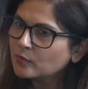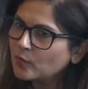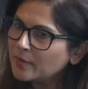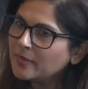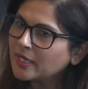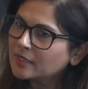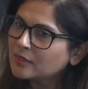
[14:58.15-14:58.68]

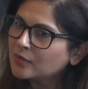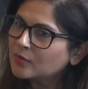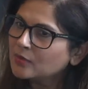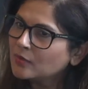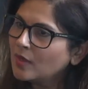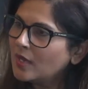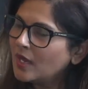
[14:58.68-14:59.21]
women
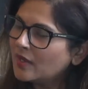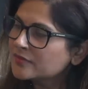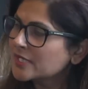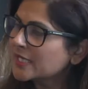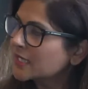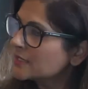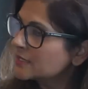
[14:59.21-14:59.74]
who have
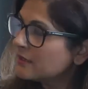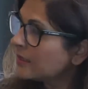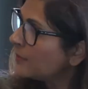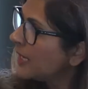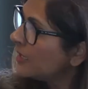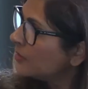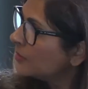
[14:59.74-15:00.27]
taken
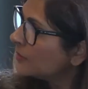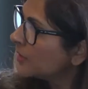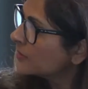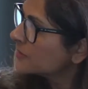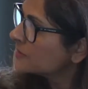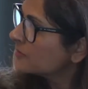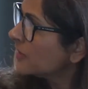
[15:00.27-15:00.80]
time out
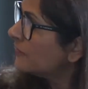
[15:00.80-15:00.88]
because they've